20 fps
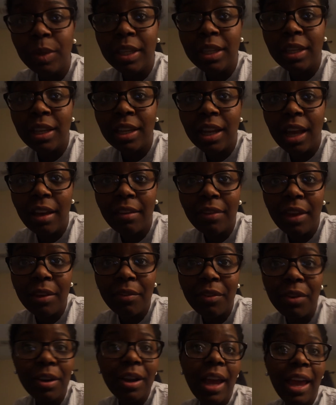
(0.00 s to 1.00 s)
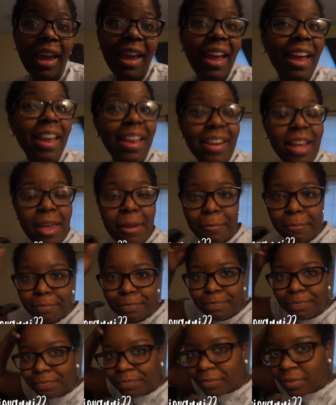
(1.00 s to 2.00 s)
weekend I've ever had.
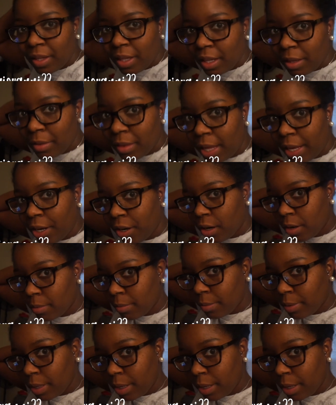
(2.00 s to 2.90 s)
And later,